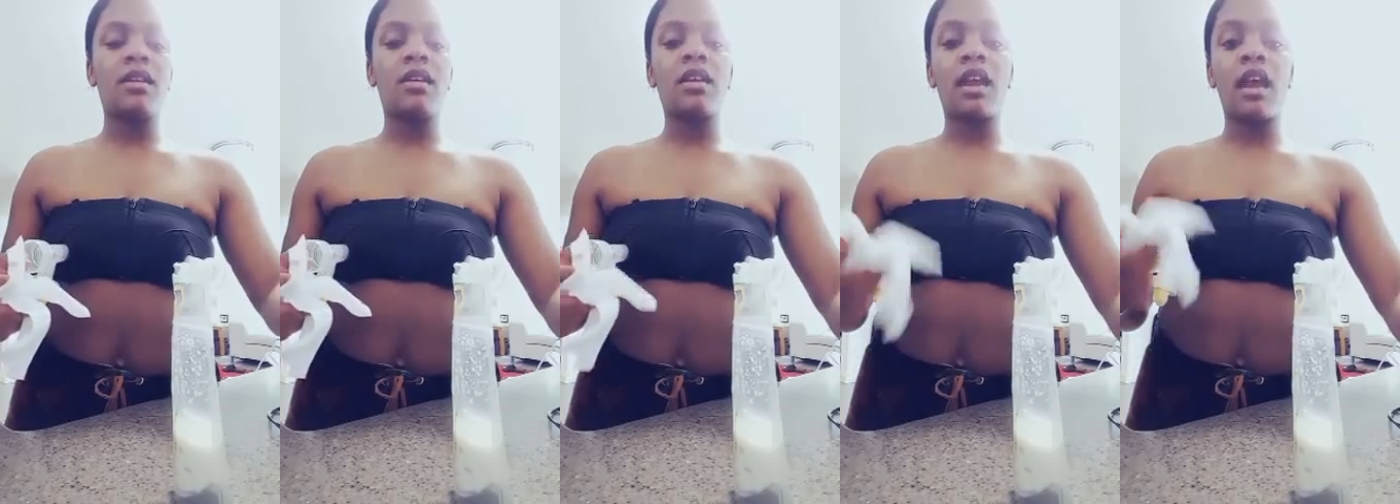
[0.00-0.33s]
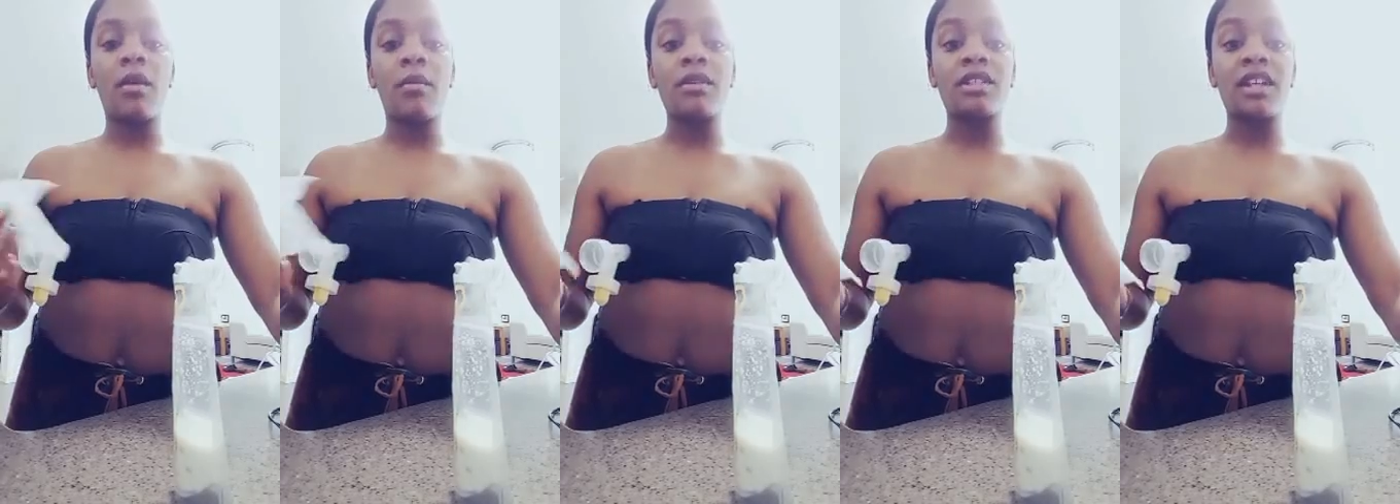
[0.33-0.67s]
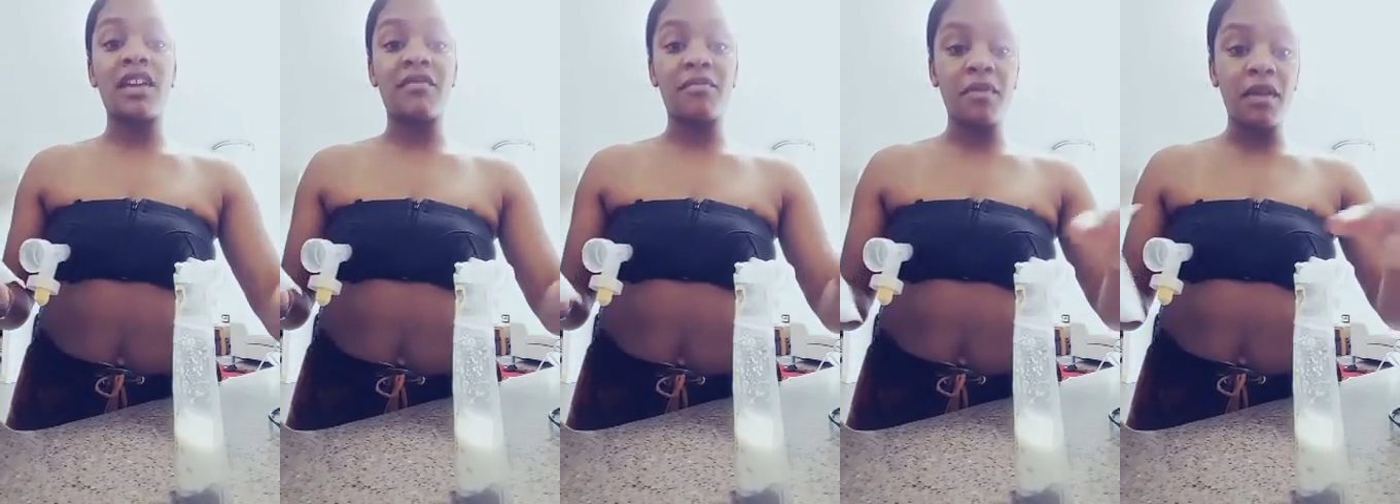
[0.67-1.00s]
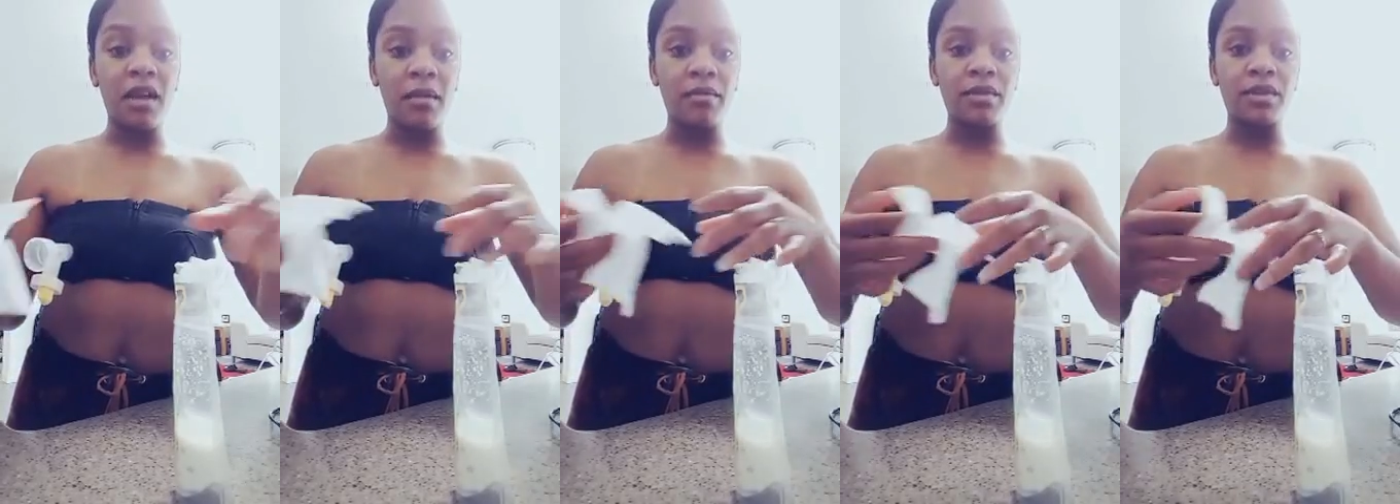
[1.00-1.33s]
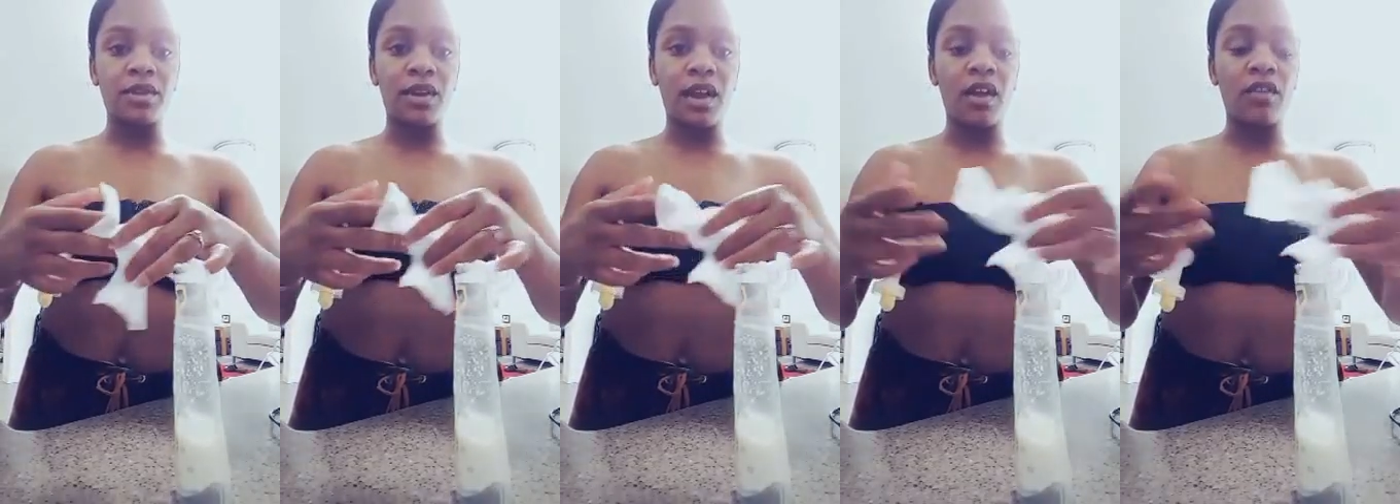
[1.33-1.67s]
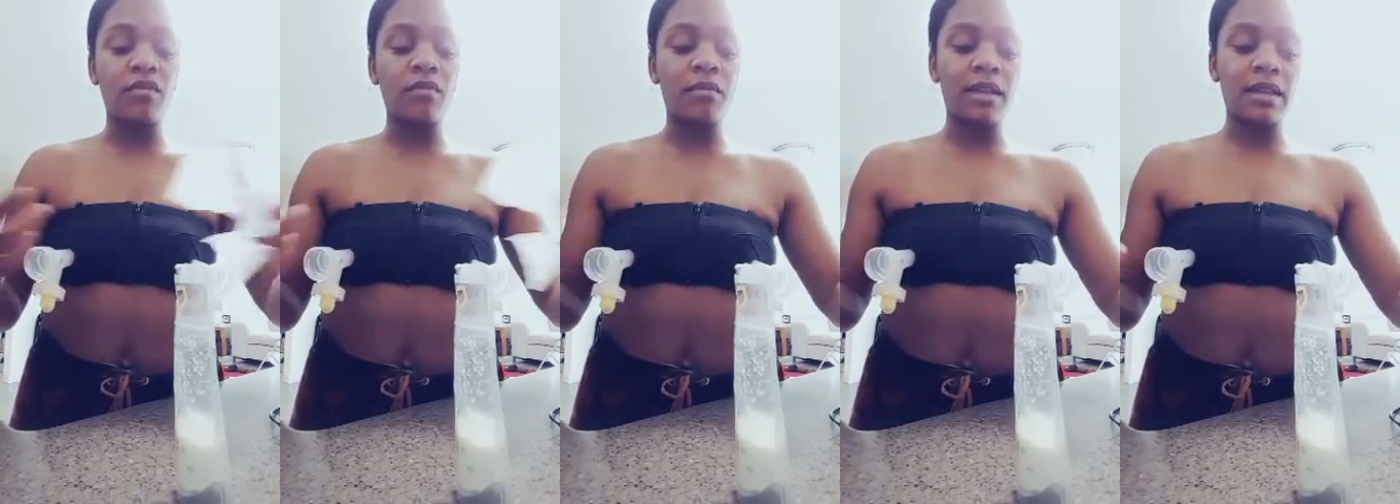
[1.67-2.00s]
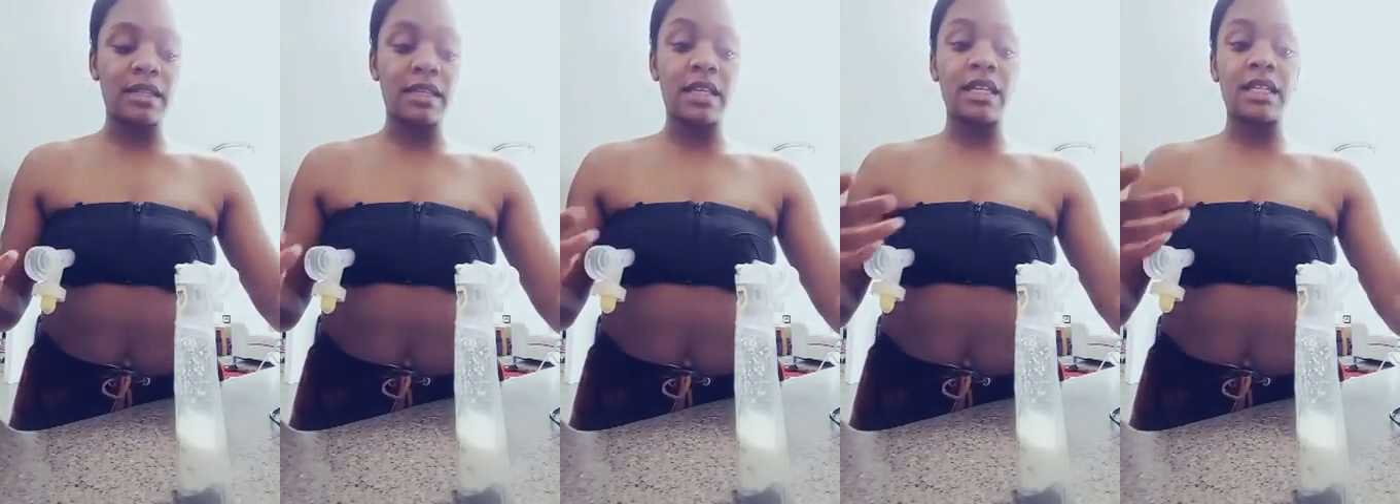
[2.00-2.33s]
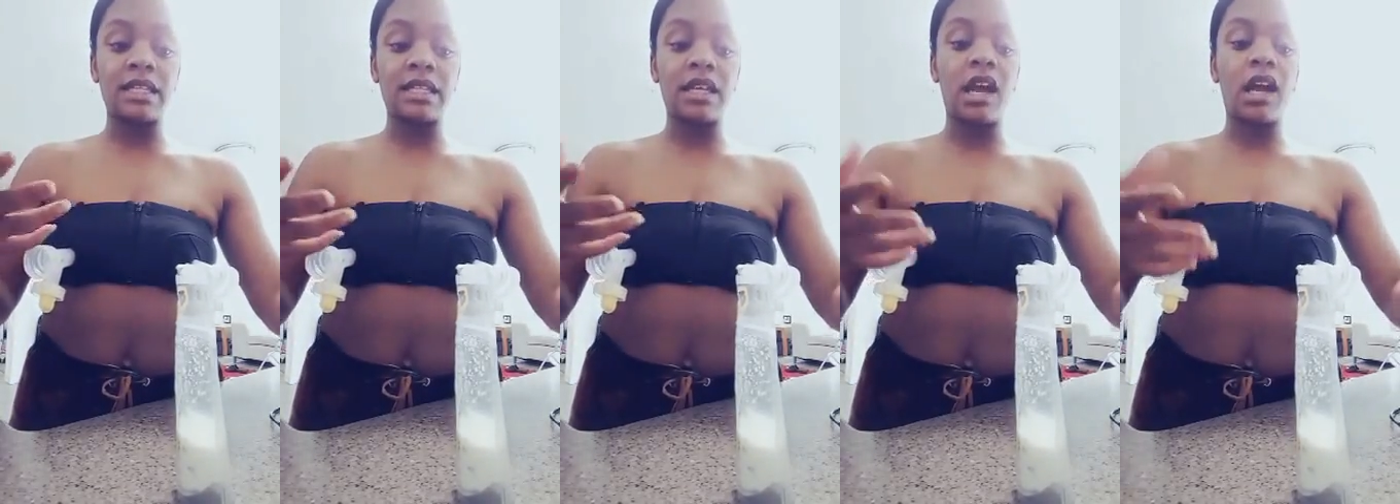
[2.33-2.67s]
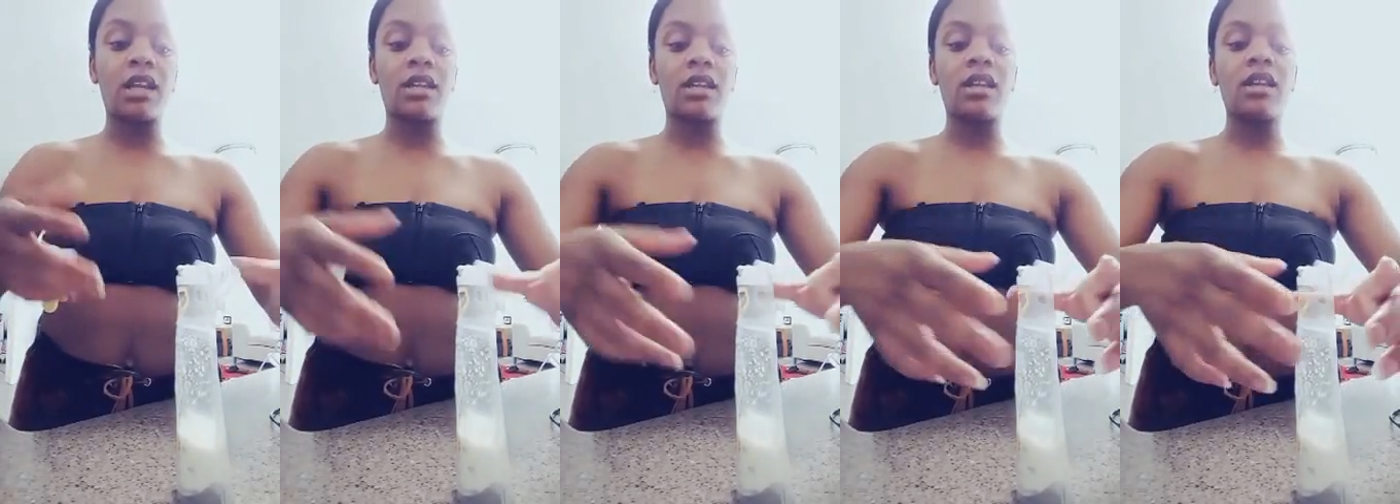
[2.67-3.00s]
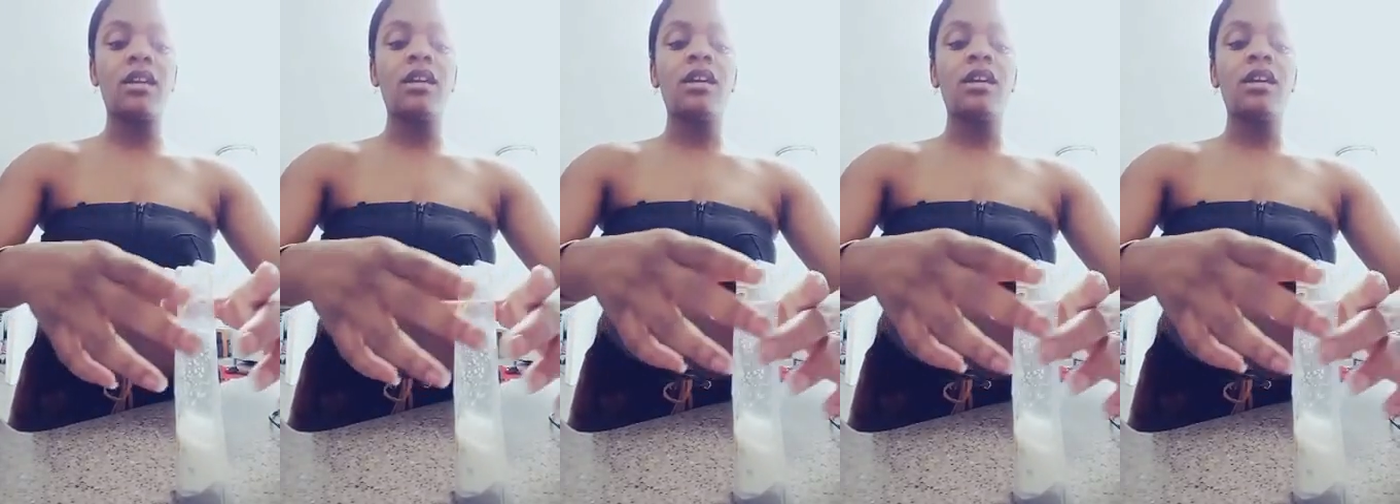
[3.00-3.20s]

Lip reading: on how much I've pumped or how messy it's gotten,